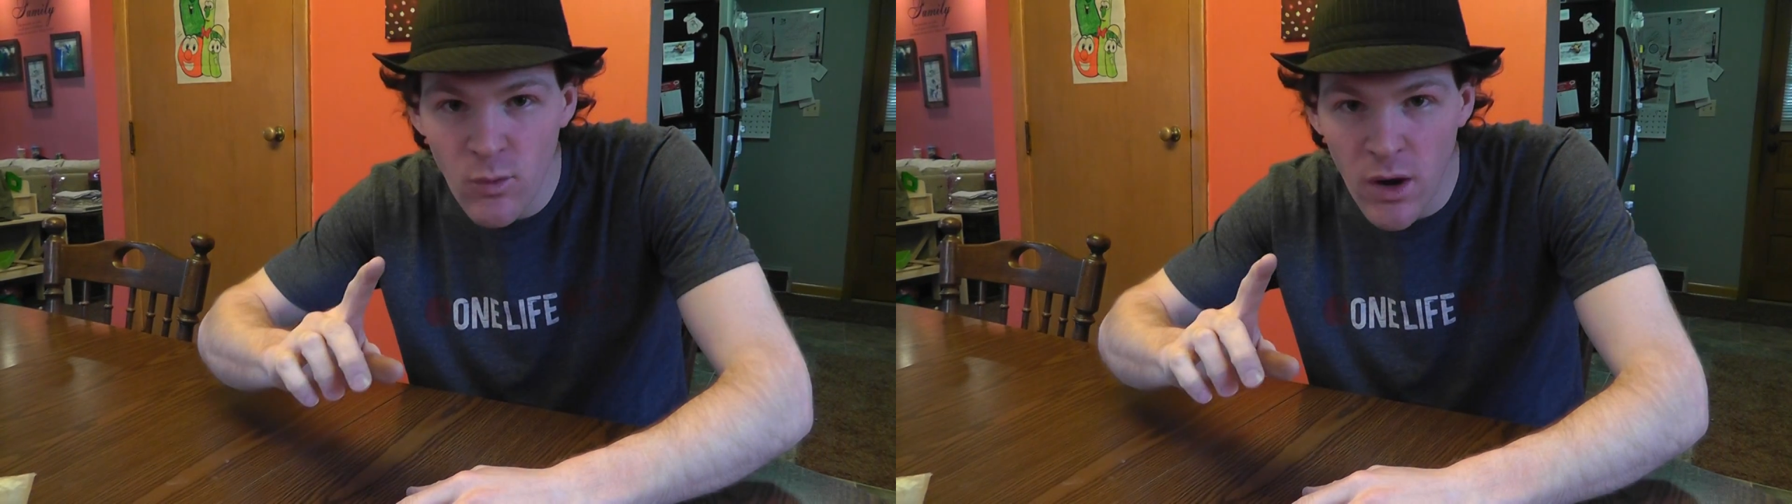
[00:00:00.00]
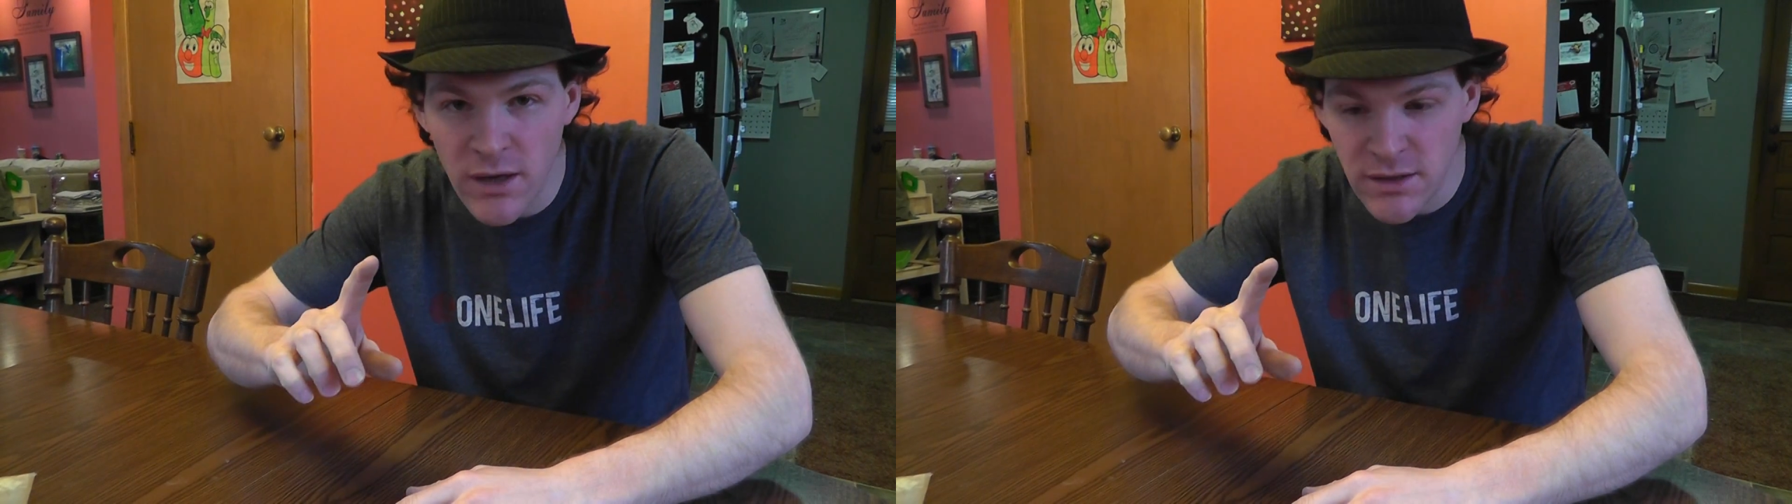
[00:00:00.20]

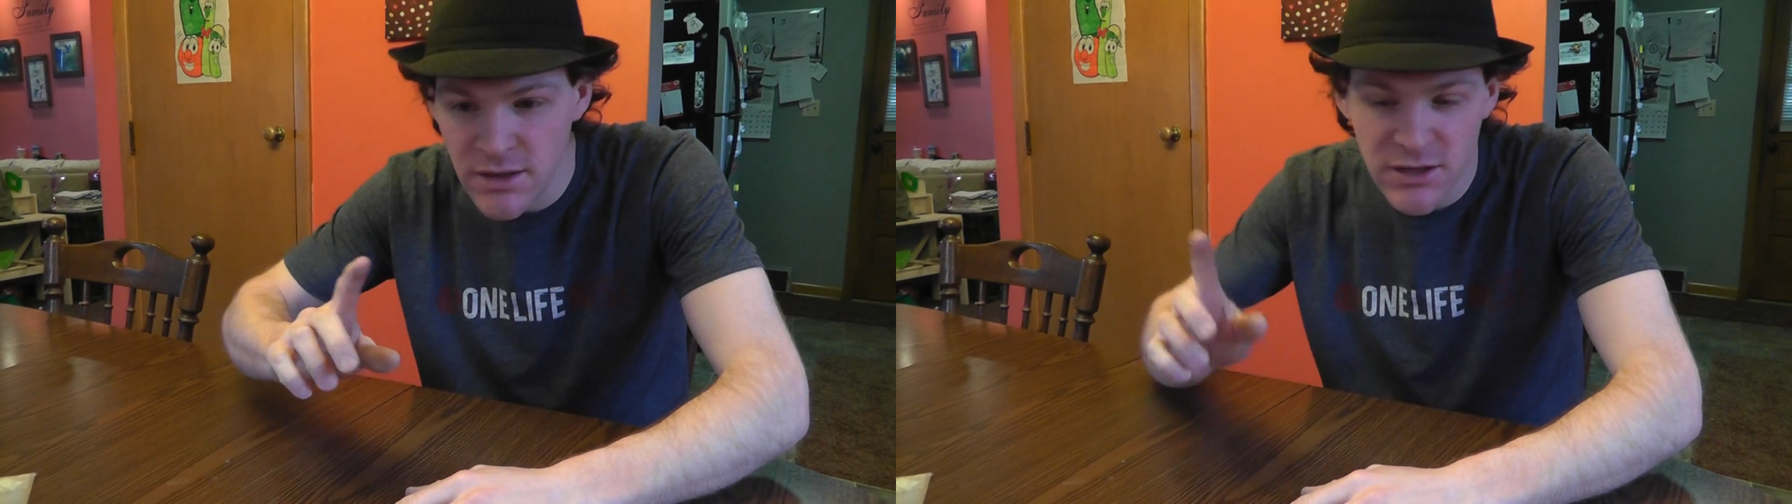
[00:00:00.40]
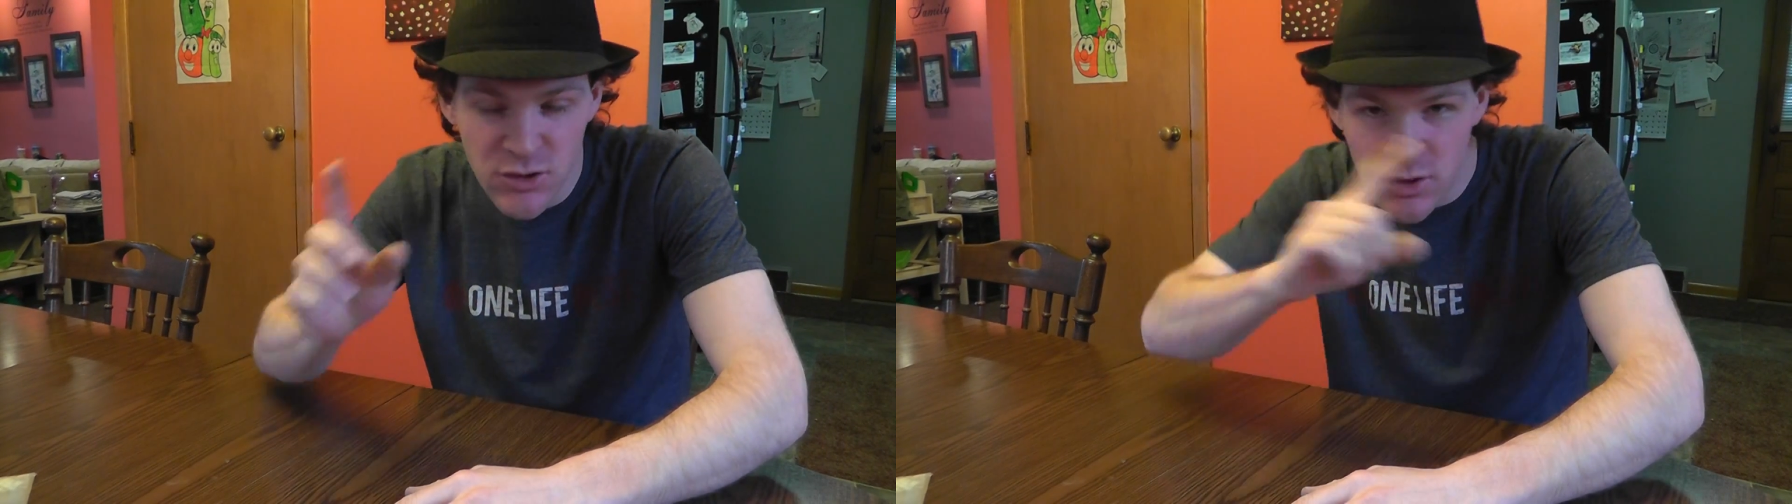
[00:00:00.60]

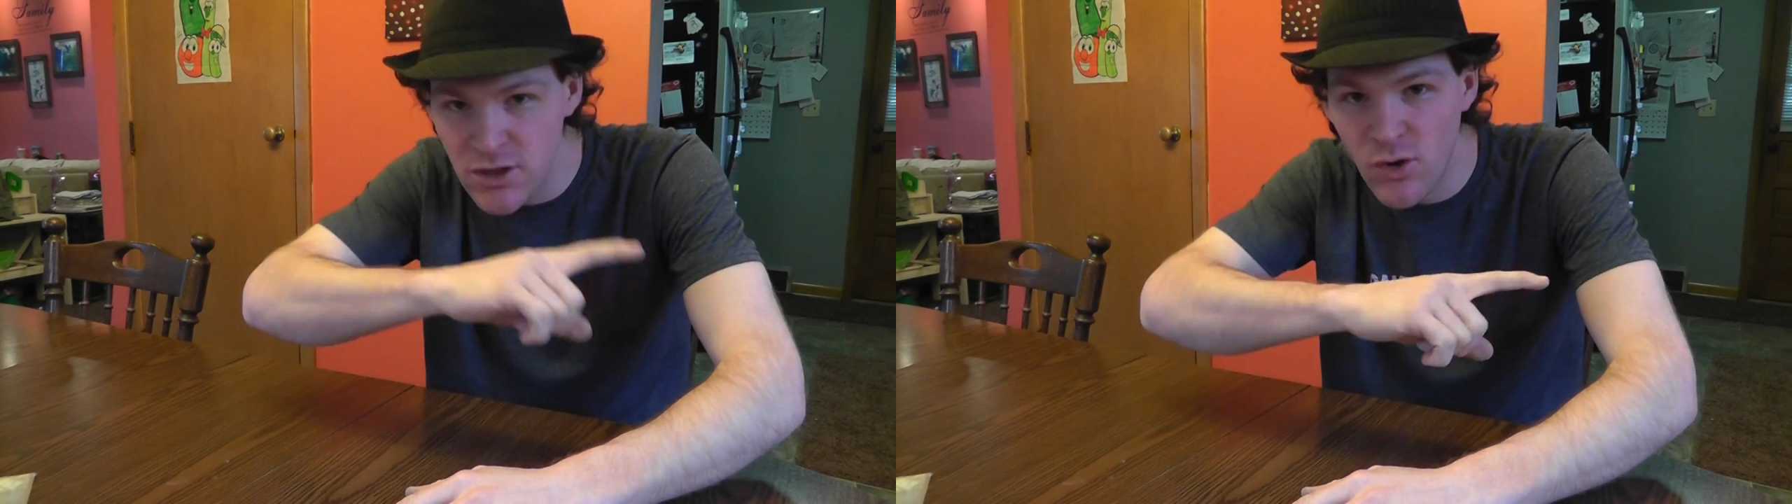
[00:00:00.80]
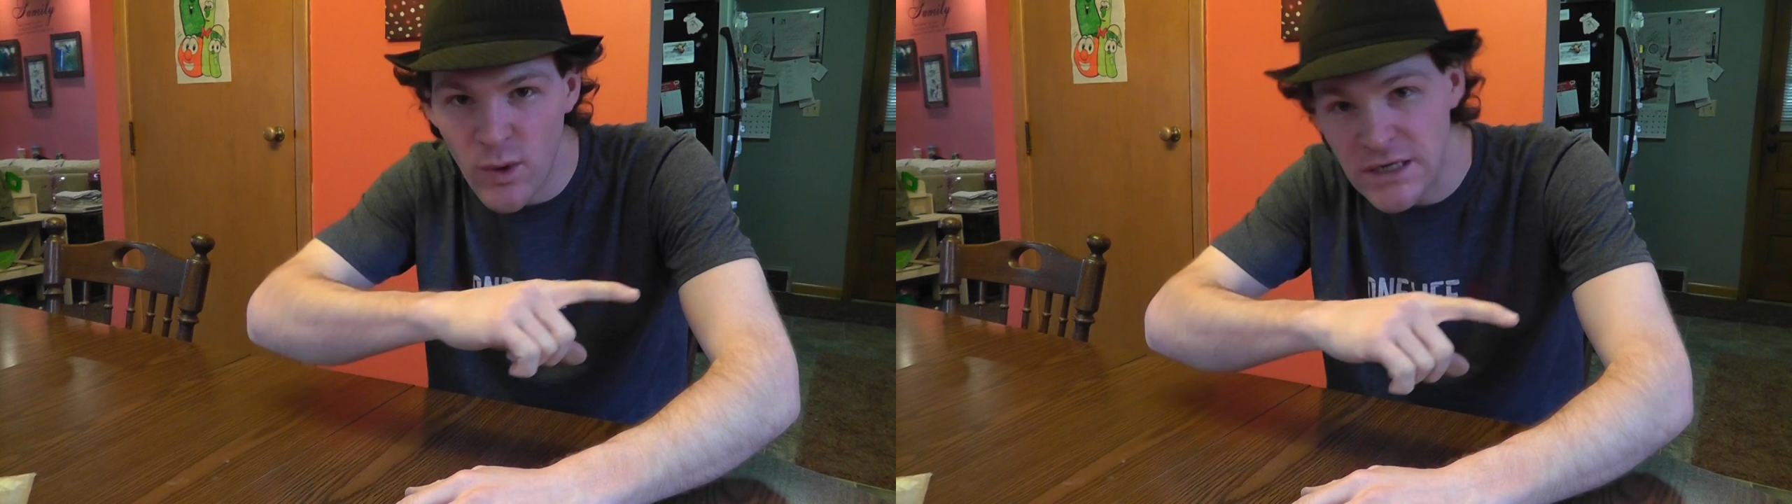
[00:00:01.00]
one, you
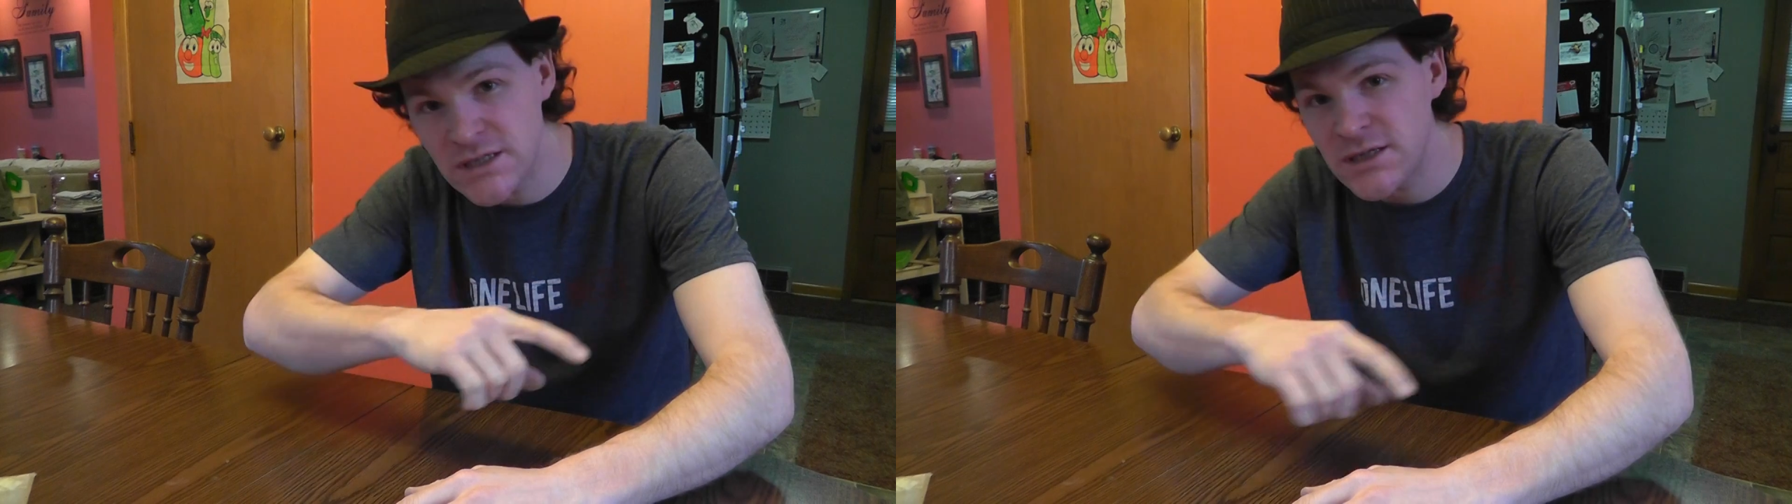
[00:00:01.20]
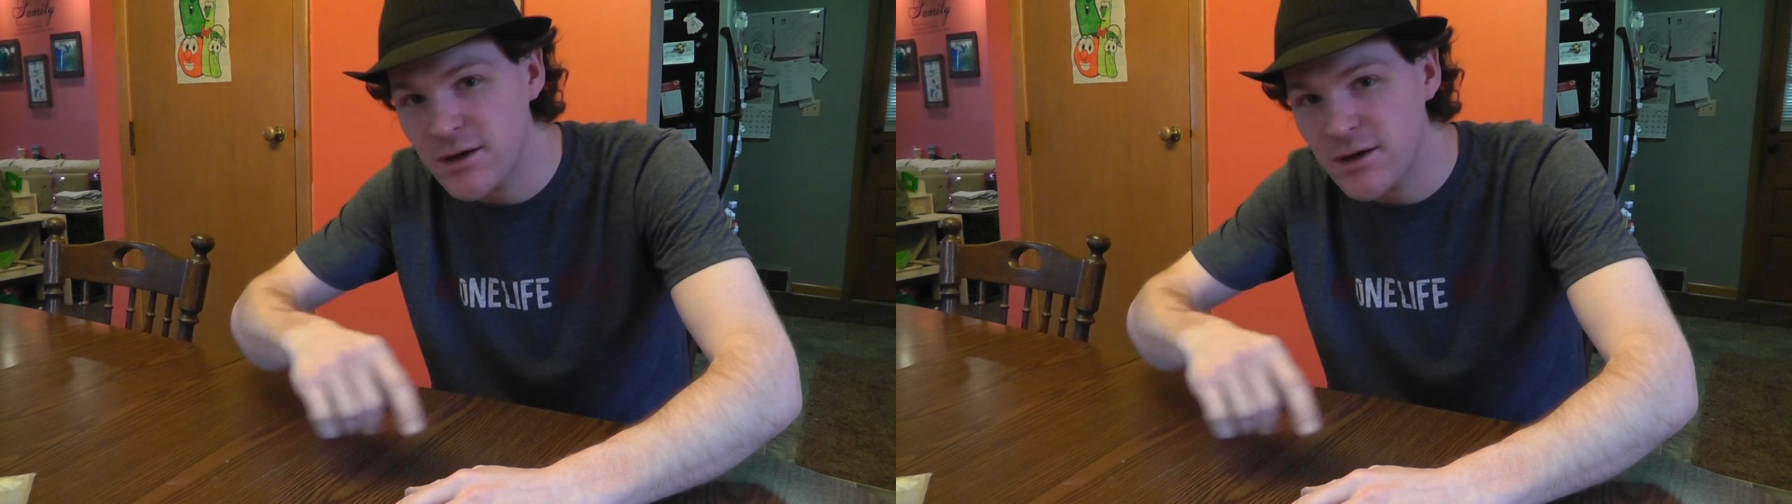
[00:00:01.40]
can go watch it.